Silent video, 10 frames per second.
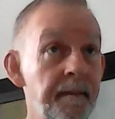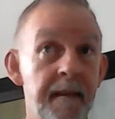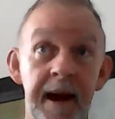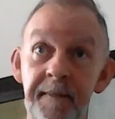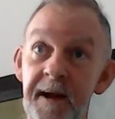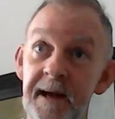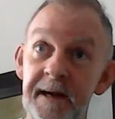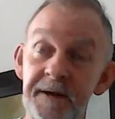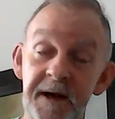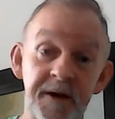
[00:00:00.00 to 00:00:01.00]
maybe he
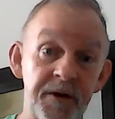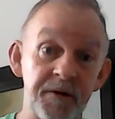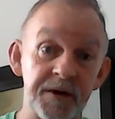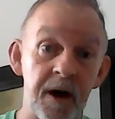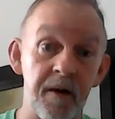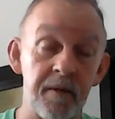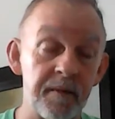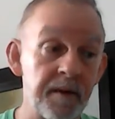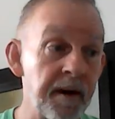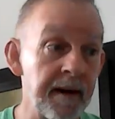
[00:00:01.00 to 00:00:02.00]
continues
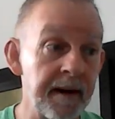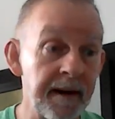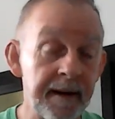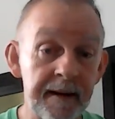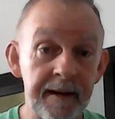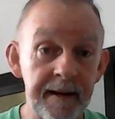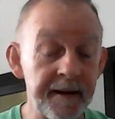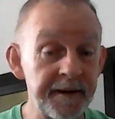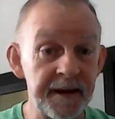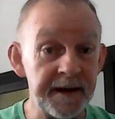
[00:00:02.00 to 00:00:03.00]
on.
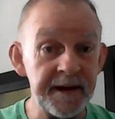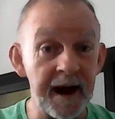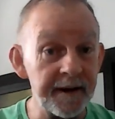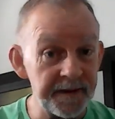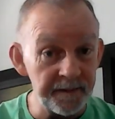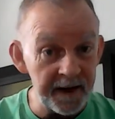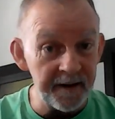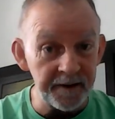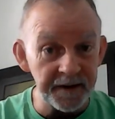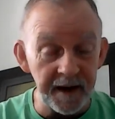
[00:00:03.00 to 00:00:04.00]
He's got some
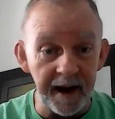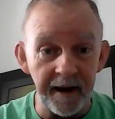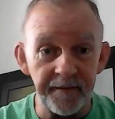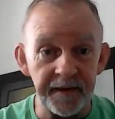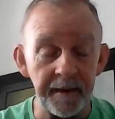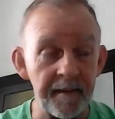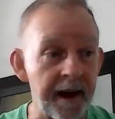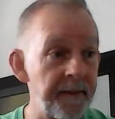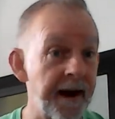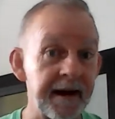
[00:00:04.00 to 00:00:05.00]
years left, and
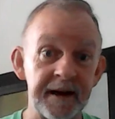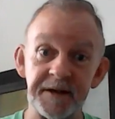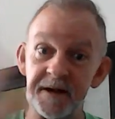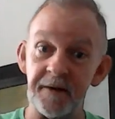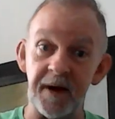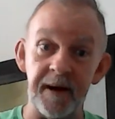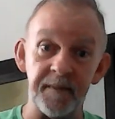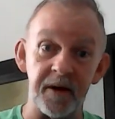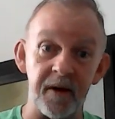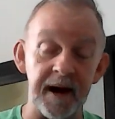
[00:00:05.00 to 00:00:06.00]
maybe I consider him
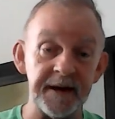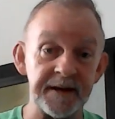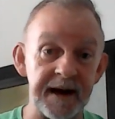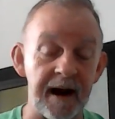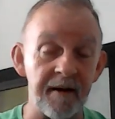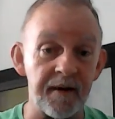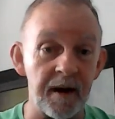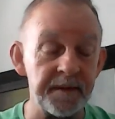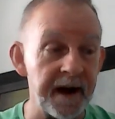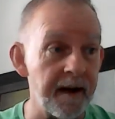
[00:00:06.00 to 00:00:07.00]
the greatest guy of
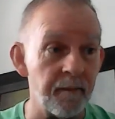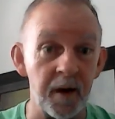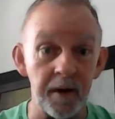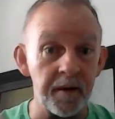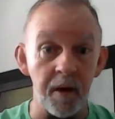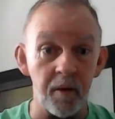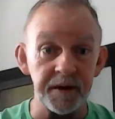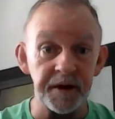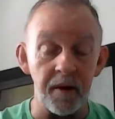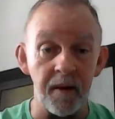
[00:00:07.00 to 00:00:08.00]
all time. We don't know
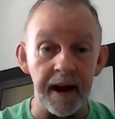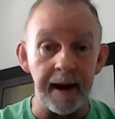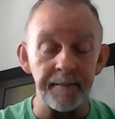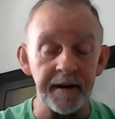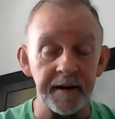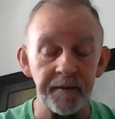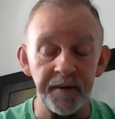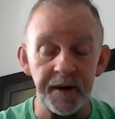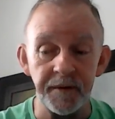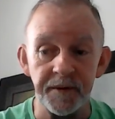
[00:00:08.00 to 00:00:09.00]
what's going to happen in the
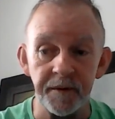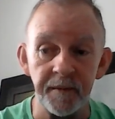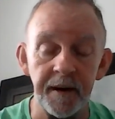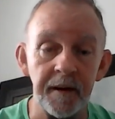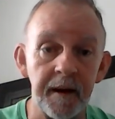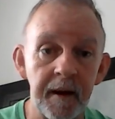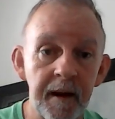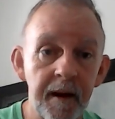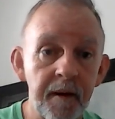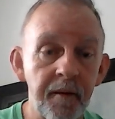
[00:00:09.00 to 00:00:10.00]
future, but
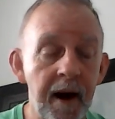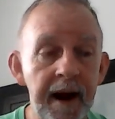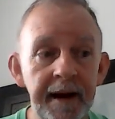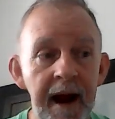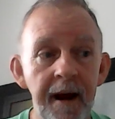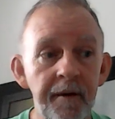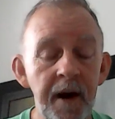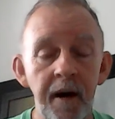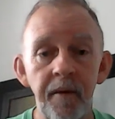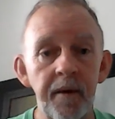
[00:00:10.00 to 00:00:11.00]
right now,
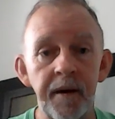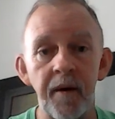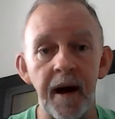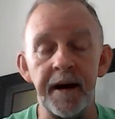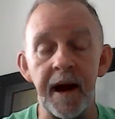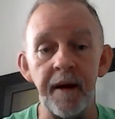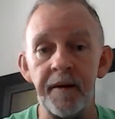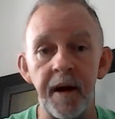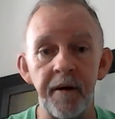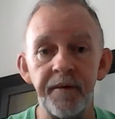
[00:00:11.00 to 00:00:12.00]
no, and right now,
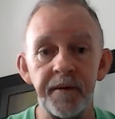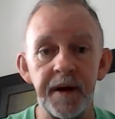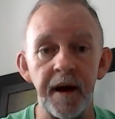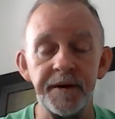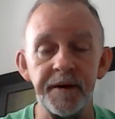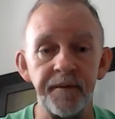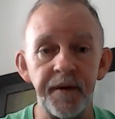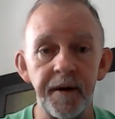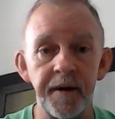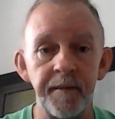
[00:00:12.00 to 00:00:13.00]
no for Tyson
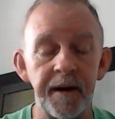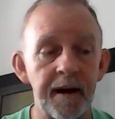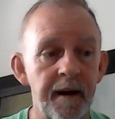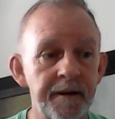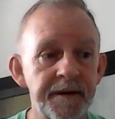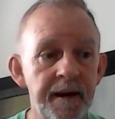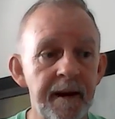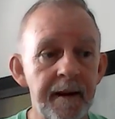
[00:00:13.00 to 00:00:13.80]
Fury, because